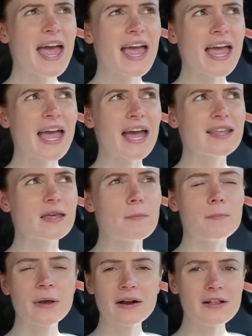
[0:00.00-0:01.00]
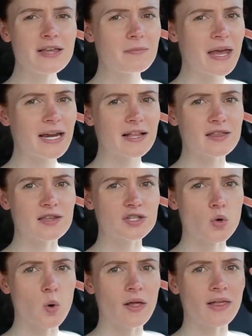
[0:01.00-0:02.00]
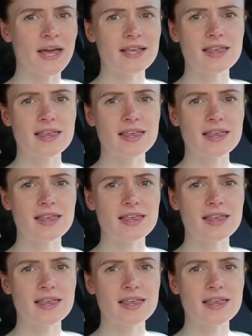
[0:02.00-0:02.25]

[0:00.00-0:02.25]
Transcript: and you barely made it to the toilet.